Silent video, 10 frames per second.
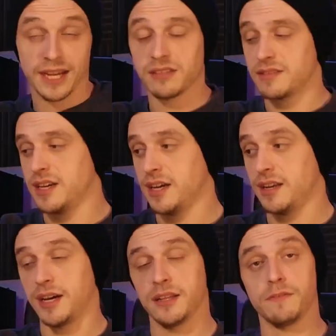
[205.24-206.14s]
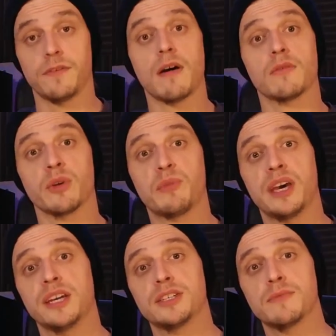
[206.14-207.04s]
next, and on the following
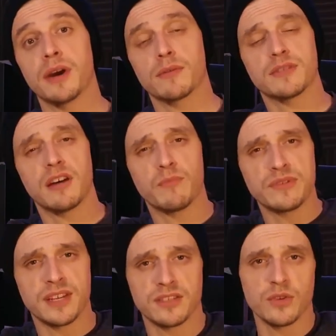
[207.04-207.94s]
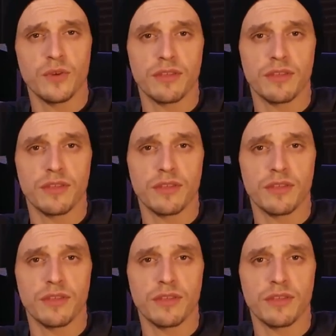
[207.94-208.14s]
page, Microsoft presents you